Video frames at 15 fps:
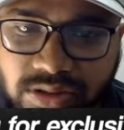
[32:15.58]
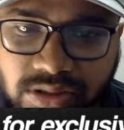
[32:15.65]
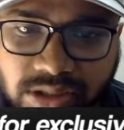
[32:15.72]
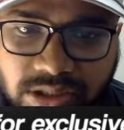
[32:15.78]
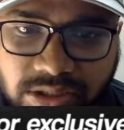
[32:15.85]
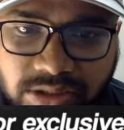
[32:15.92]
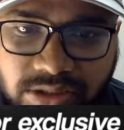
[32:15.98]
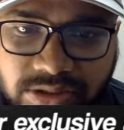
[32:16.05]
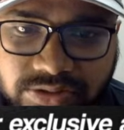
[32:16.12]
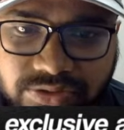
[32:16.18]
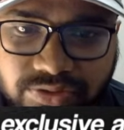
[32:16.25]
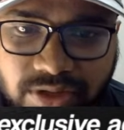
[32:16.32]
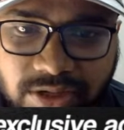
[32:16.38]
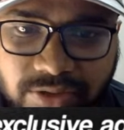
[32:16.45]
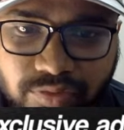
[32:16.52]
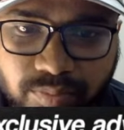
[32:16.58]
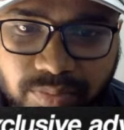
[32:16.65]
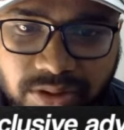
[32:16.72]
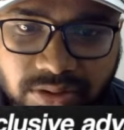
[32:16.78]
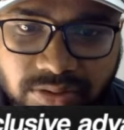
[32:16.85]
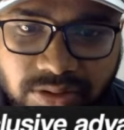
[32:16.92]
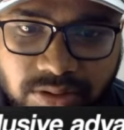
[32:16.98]
and let's try to
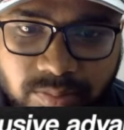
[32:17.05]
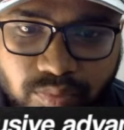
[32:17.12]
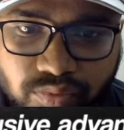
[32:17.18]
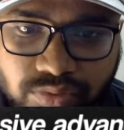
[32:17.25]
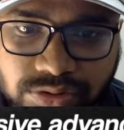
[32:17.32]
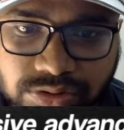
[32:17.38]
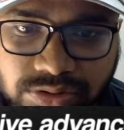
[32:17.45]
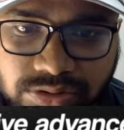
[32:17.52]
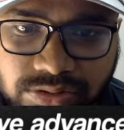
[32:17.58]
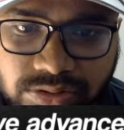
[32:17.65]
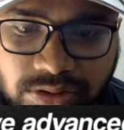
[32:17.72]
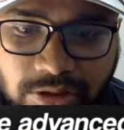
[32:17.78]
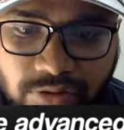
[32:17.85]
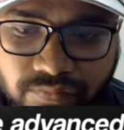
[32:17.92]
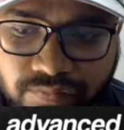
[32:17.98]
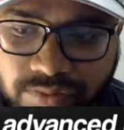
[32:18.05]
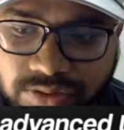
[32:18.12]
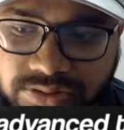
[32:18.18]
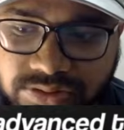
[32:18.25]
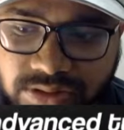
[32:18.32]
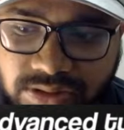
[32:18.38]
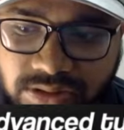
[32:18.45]
bring their position
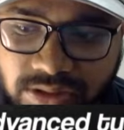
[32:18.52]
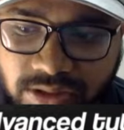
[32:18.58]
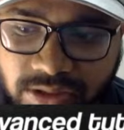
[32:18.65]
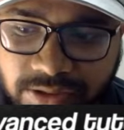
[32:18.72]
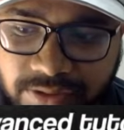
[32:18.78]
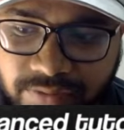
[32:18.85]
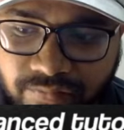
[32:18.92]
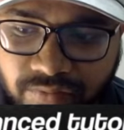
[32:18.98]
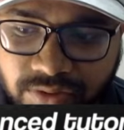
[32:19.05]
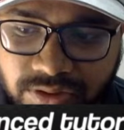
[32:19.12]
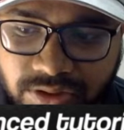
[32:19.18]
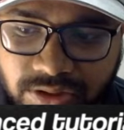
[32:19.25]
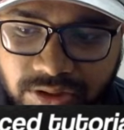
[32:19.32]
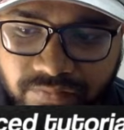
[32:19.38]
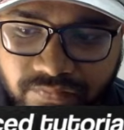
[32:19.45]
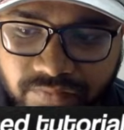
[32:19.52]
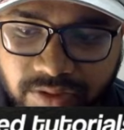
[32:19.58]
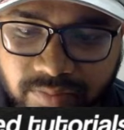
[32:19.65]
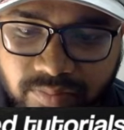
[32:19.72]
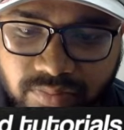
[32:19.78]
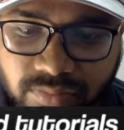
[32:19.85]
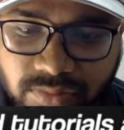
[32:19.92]
downwards and create one
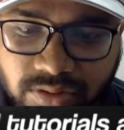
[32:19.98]
keyframe.